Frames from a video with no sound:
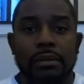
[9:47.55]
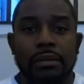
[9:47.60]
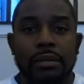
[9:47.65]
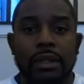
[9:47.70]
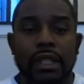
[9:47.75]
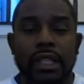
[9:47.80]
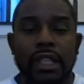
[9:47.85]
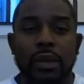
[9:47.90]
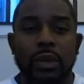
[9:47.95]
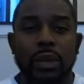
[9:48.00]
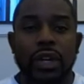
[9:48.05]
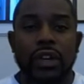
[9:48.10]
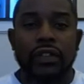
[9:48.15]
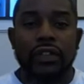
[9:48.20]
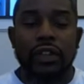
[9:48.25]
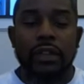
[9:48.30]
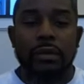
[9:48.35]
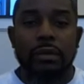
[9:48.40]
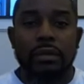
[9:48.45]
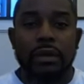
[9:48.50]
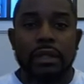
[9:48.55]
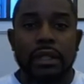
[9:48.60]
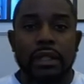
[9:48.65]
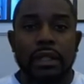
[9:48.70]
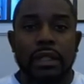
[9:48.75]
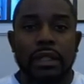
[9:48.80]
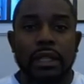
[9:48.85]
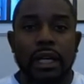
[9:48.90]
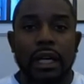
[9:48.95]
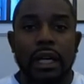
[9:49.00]
anywhere from
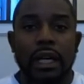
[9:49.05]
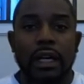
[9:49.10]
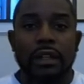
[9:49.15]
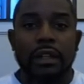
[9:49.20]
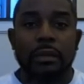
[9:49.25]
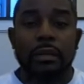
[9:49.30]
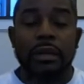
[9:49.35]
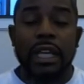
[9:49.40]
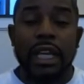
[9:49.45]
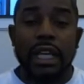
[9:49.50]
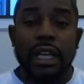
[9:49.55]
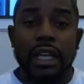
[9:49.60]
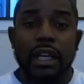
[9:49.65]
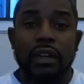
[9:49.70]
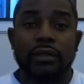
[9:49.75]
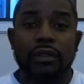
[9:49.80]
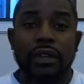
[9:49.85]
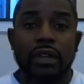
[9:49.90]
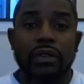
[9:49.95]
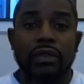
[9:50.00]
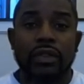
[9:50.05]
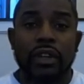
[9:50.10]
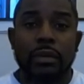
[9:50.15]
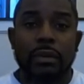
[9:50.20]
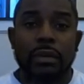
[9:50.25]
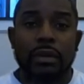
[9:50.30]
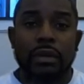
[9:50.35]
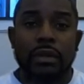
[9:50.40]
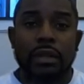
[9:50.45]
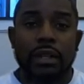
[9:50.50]
the beginning of
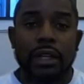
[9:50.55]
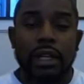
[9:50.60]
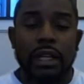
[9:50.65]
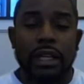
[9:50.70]
November,